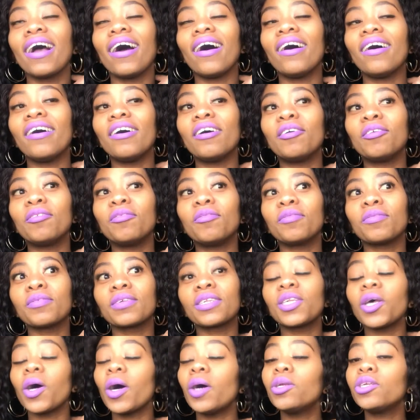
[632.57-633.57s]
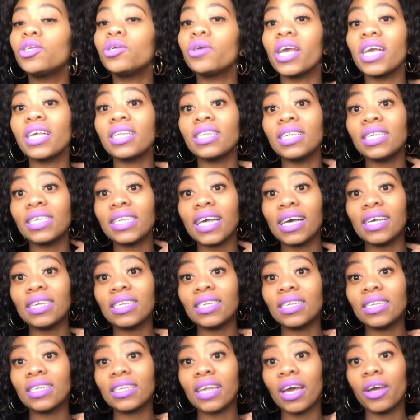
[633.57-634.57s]
So I do
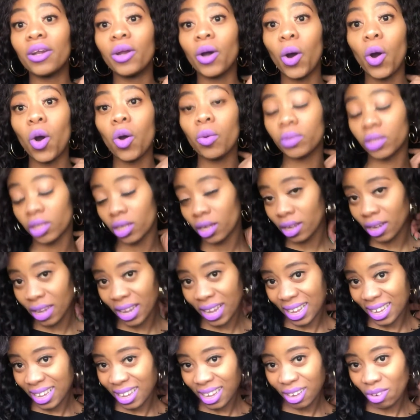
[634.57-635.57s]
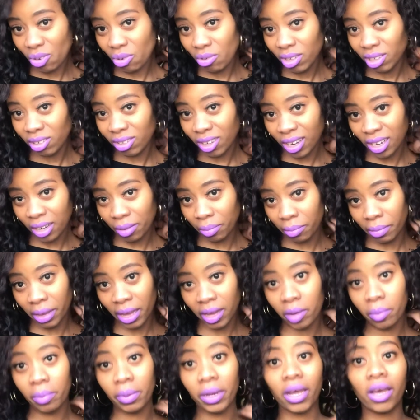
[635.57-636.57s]
exercises at home. So I always try and
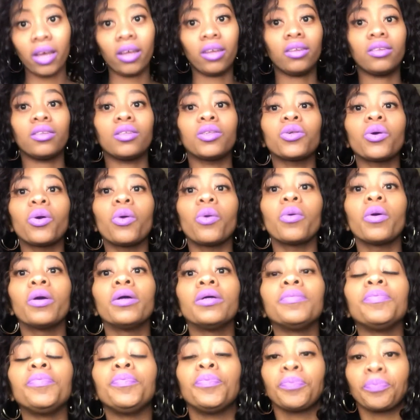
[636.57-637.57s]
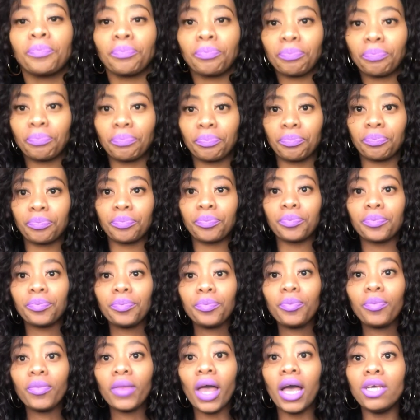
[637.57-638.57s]
make a plan. So
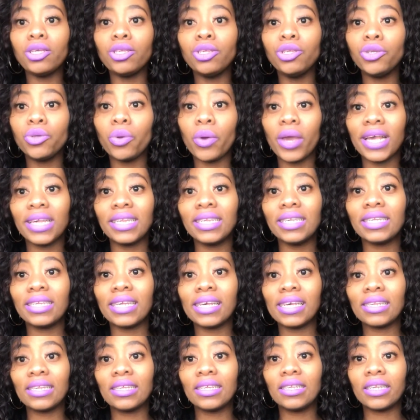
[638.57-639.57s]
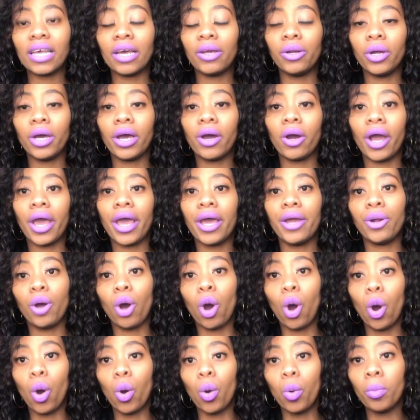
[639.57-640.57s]
I used to do exercises at
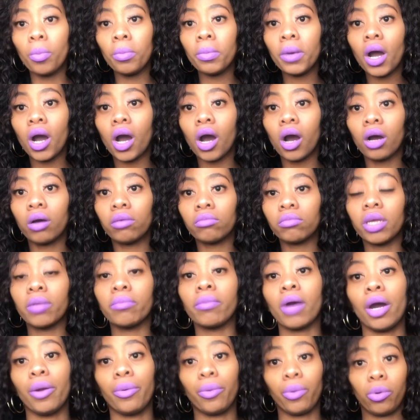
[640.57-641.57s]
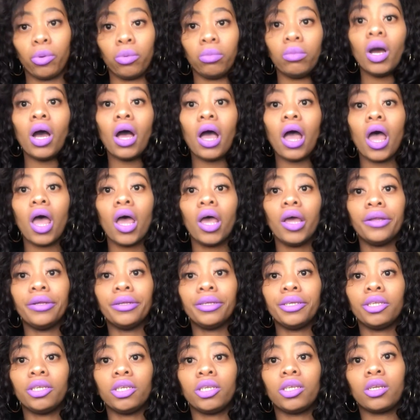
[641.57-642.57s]
home, in my room,
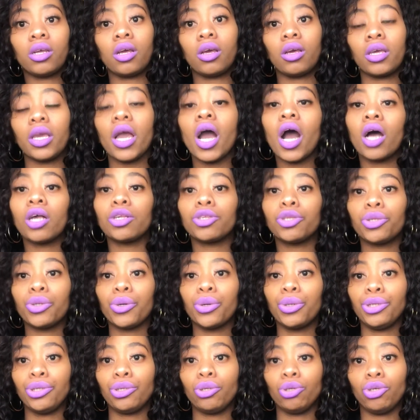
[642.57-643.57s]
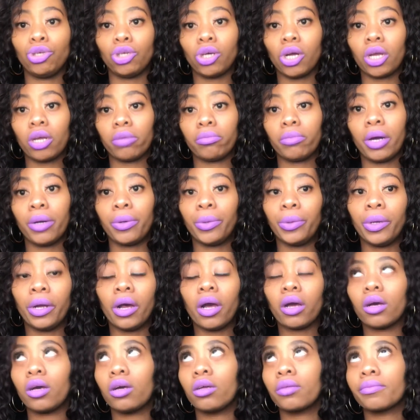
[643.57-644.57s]
and yeah, so I used to jog in my room.
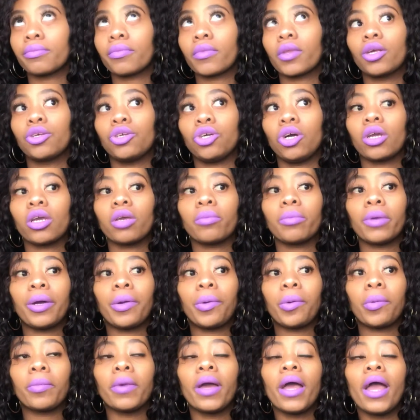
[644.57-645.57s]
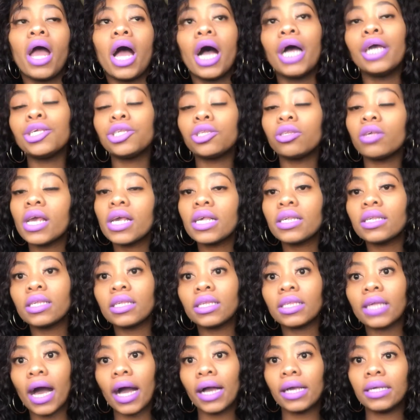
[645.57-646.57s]
Jog in my room. I used to
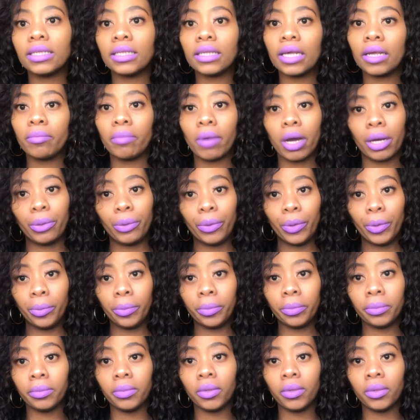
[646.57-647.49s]
exercise in my room,